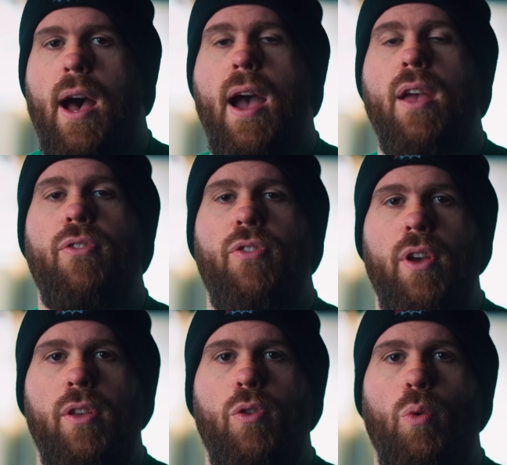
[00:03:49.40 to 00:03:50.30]
I
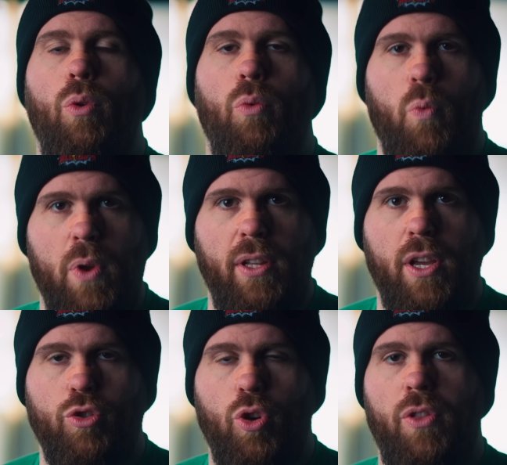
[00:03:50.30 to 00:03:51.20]
think you will really
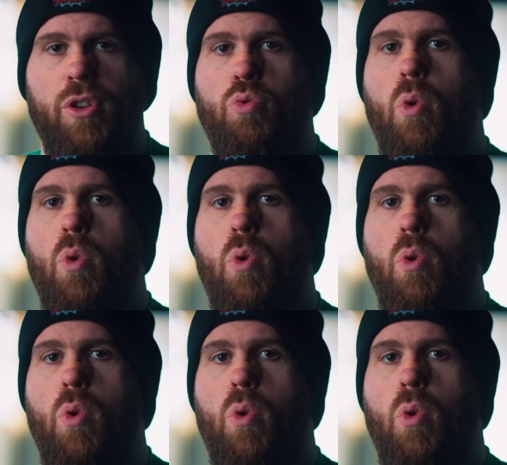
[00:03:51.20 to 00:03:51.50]
enjoy this